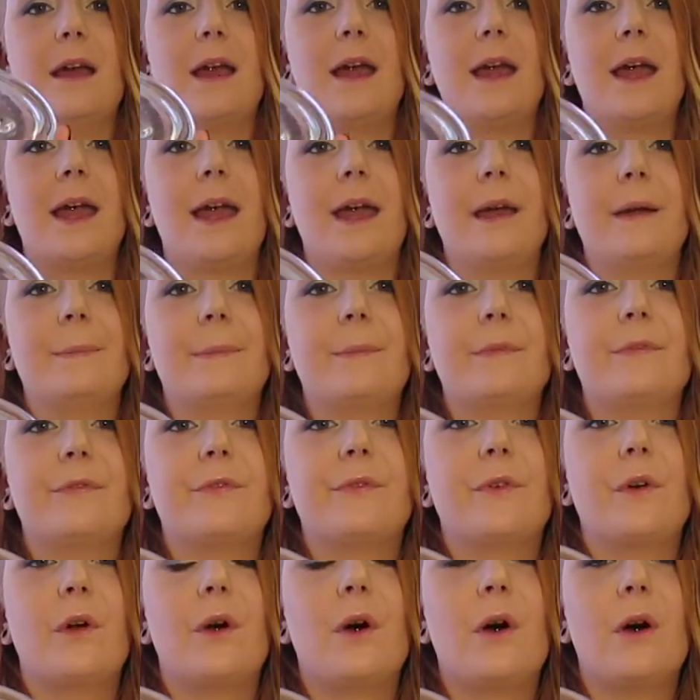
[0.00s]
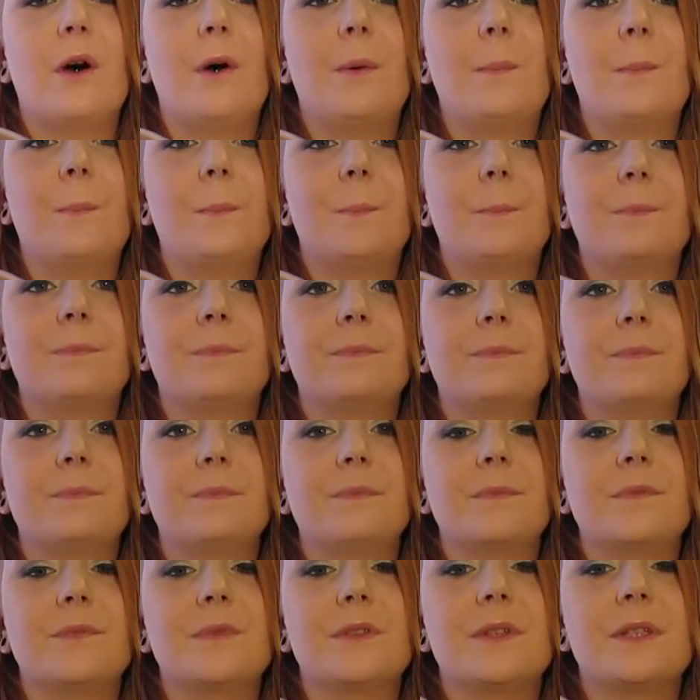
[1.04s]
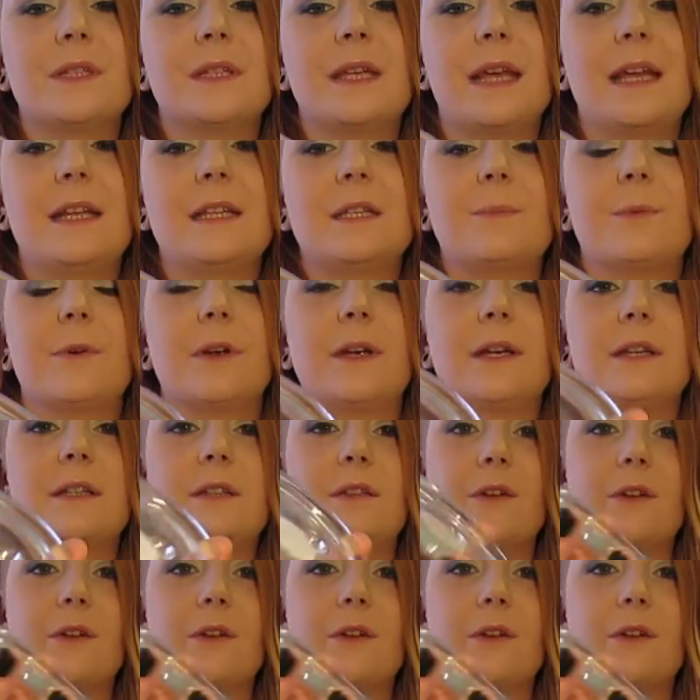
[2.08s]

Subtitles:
from Sainsbury's.